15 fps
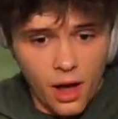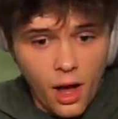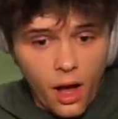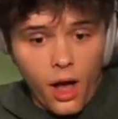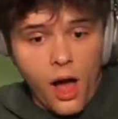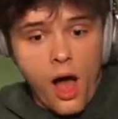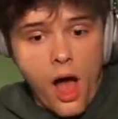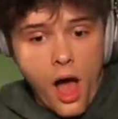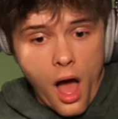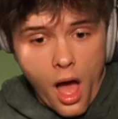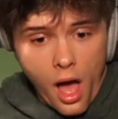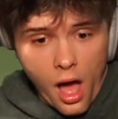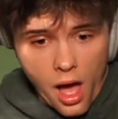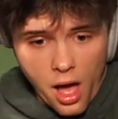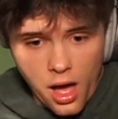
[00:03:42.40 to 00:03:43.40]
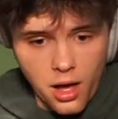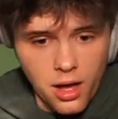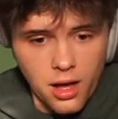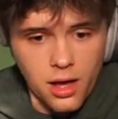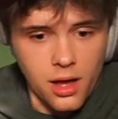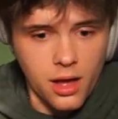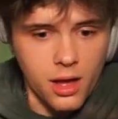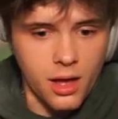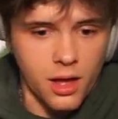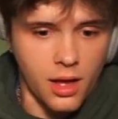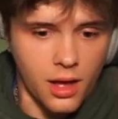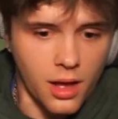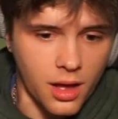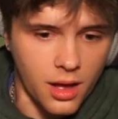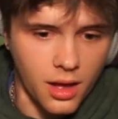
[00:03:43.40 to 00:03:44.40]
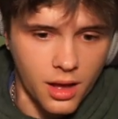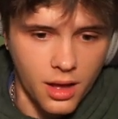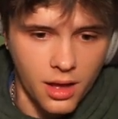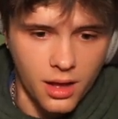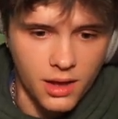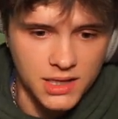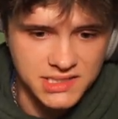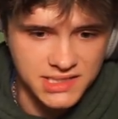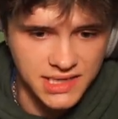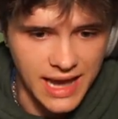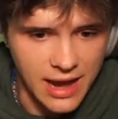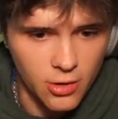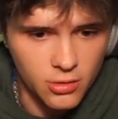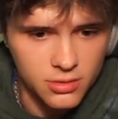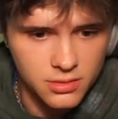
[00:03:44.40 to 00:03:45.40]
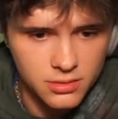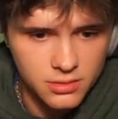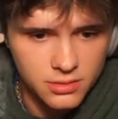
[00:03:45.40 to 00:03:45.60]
Oh, is he out?